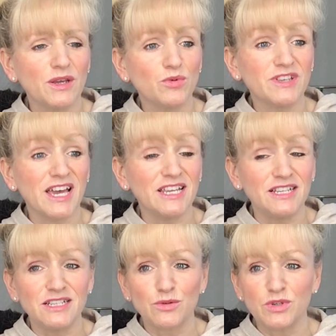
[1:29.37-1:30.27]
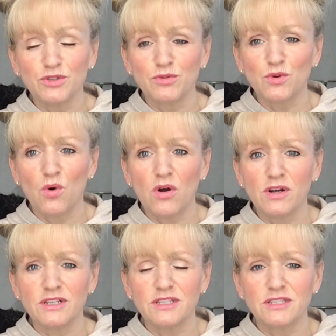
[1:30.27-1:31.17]
he was 8, which was
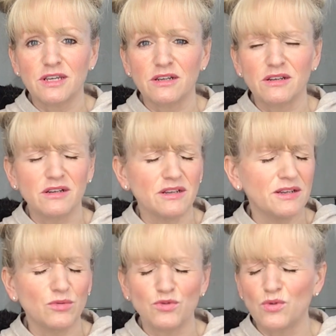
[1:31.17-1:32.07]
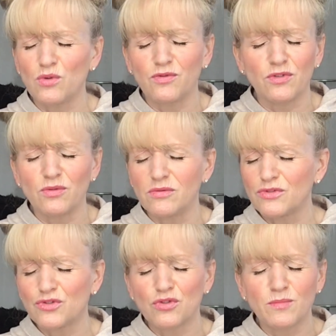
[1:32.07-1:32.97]
quite, it was awful,
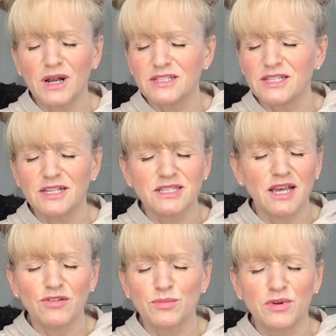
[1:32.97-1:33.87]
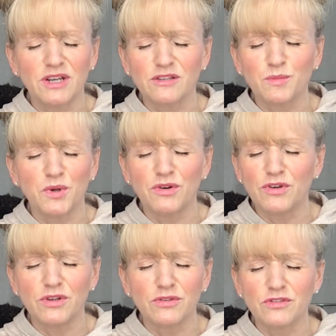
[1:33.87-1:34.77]
traumatic, terrible
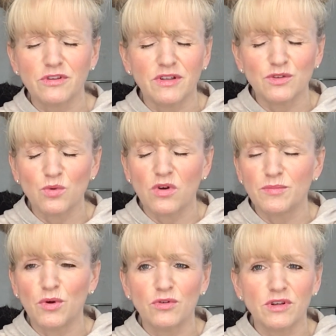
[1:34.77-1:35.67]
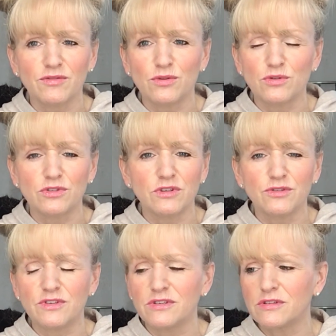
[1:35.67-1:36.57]
experience. So that's why I'm not looking forward to
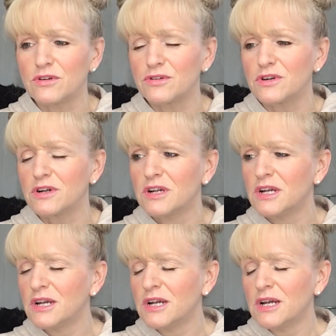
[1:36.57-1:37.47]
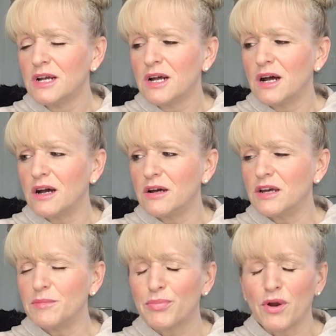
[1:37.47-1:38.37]
losing Zara.
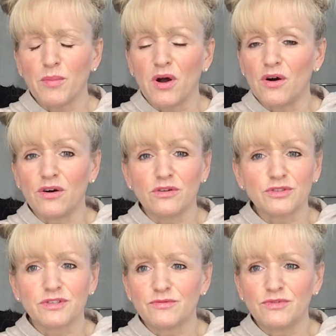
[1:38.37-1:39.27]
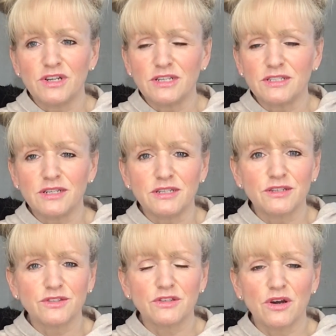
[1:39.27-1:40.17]
It broke my heart, really did.
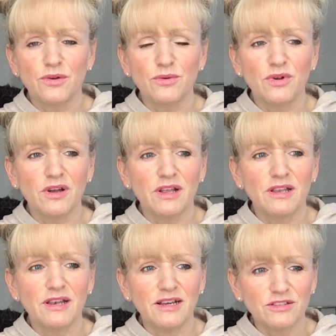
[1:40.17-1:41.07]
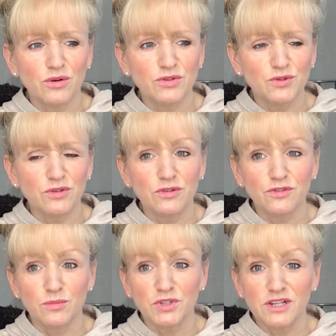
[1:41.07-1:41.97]
So let's go on to another
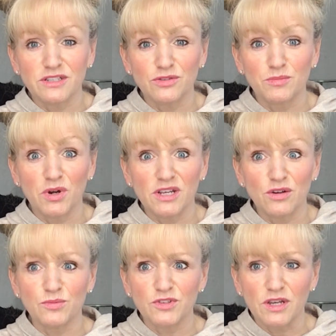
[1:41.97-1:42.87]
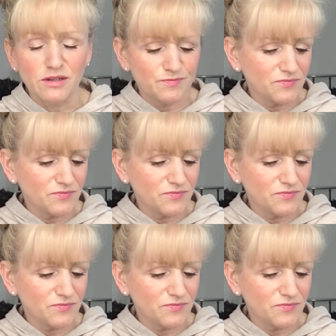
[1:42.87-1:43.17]
subject, else I might get upset.